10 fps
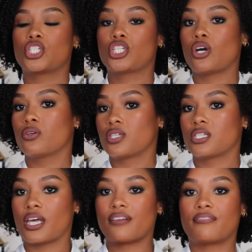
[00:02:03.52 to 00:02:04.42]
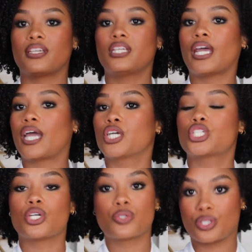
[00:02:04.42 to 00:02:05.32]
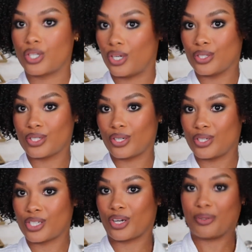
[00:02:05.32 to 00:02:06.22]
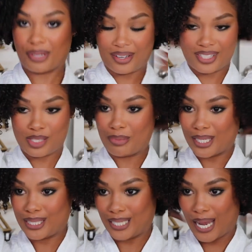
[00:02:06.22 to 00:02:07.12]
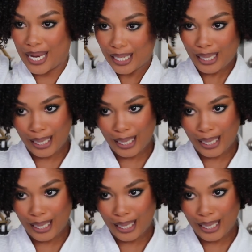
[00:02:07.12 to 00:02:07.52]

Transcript: shows, it's like v-neck, it shows the girls. The girls are gonna be on display tonight.